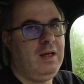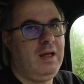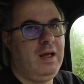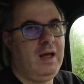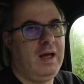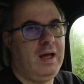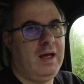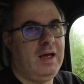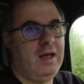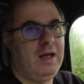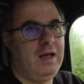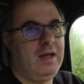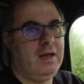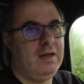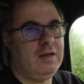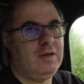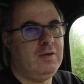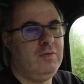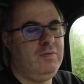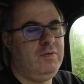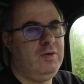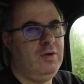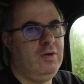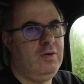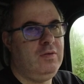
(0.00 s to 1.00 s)
and
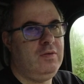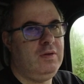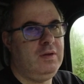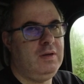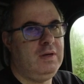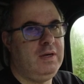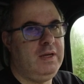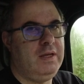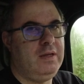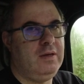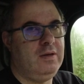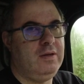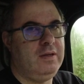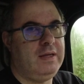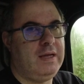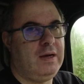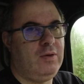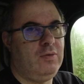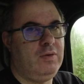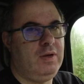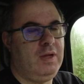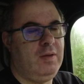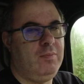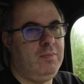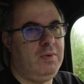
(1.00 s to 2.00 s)
confusing Lidl and
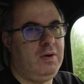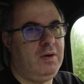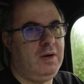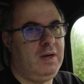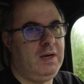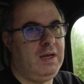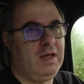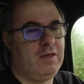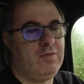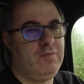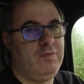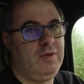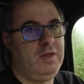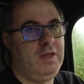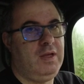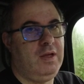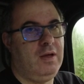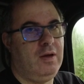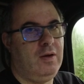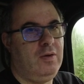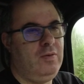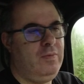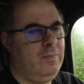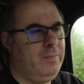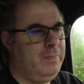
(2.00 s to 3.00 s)
Aldi in my last
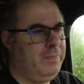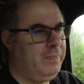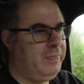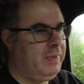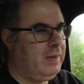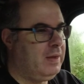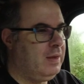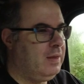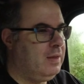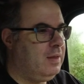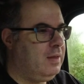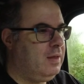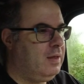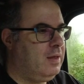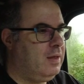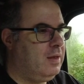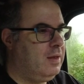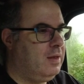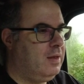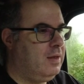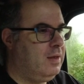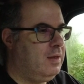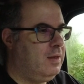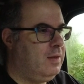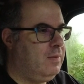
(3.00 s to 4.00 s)
video,
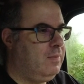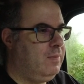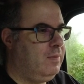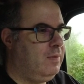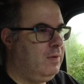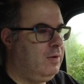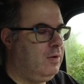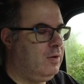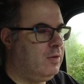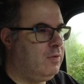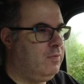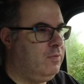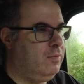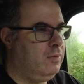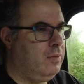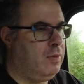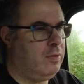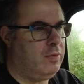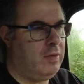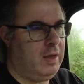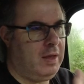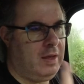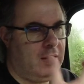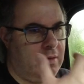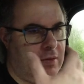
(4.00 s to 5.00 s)
and lots of other
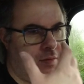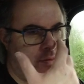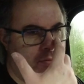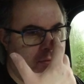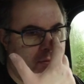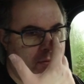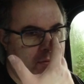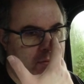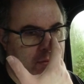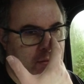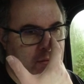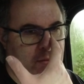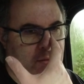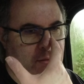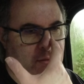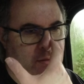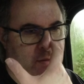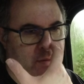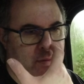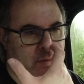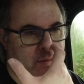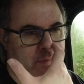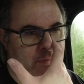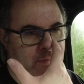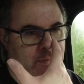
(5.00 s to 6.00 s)
things.
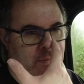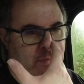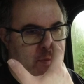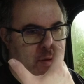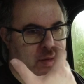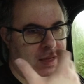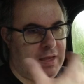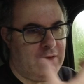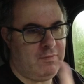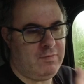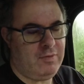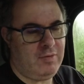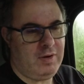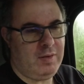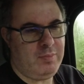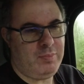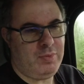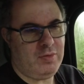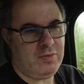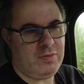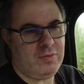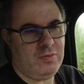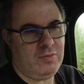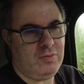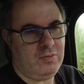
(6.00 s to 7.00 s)
I get very
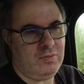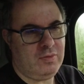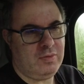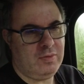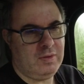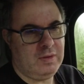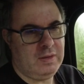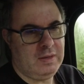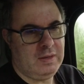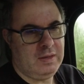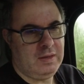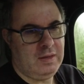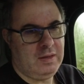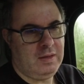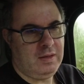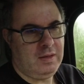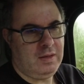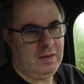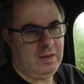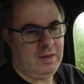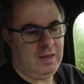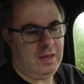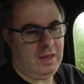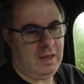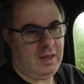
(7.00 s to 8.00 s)
puzzled
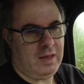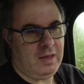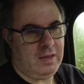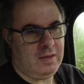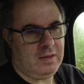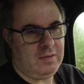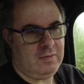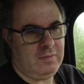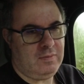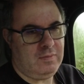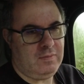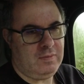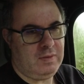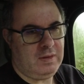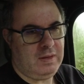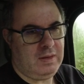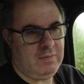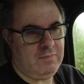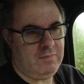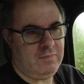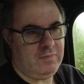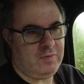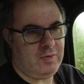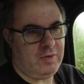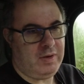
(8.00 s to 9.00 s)
and
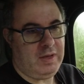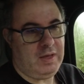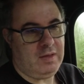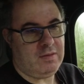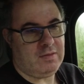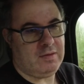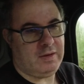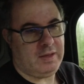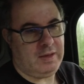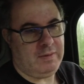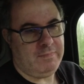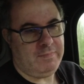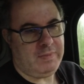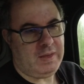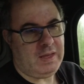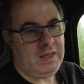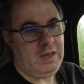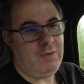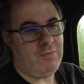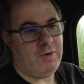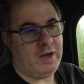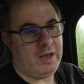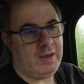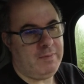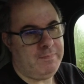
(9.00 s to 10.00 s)
very easily.
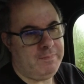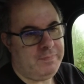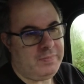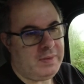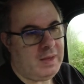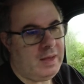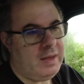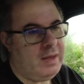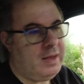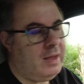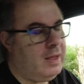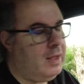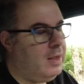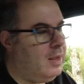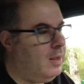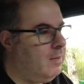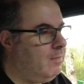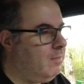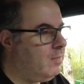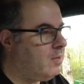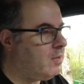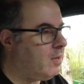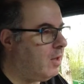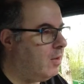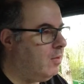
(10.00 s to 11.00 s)
Anyway,
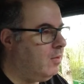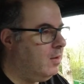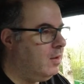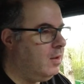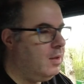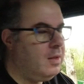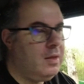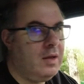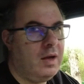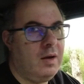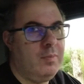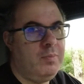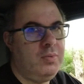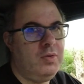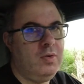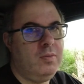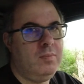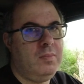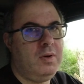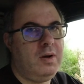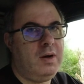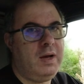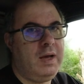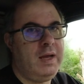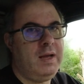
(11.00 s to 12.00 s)
so I put
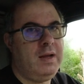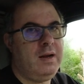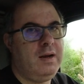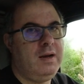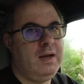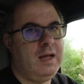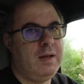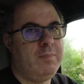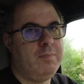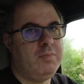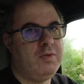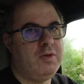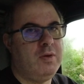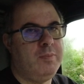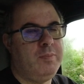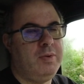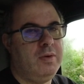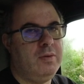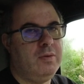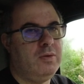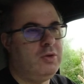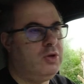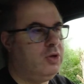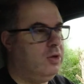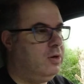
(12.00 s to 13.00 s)
my laptop
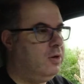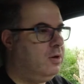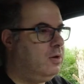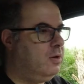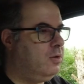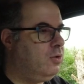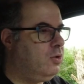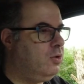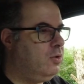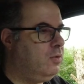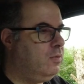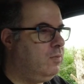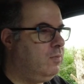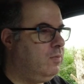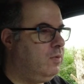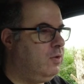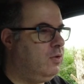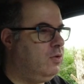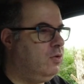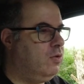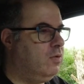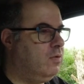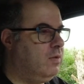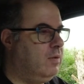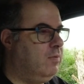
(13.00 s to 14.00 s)
on charge.
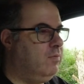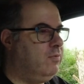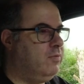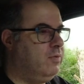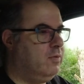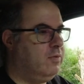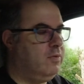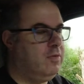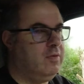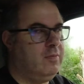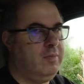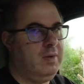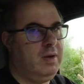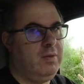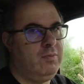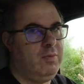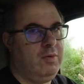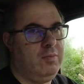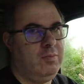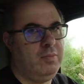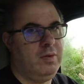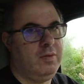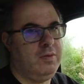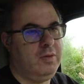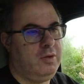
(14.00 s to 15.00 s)
It's just in front of me. I
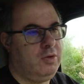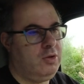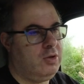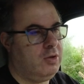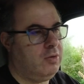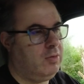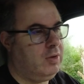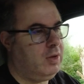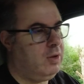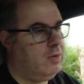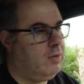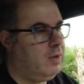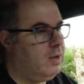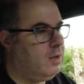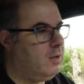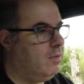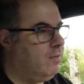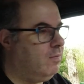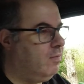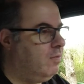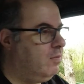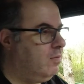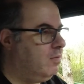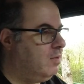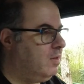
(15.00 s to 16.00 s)
won't bother you showing you it. You
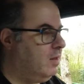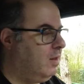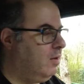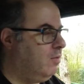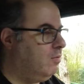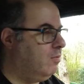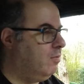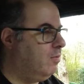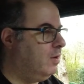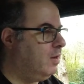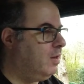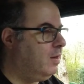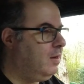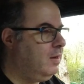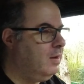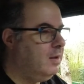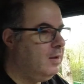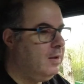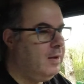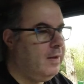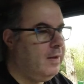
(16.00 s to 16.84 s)
can see it already.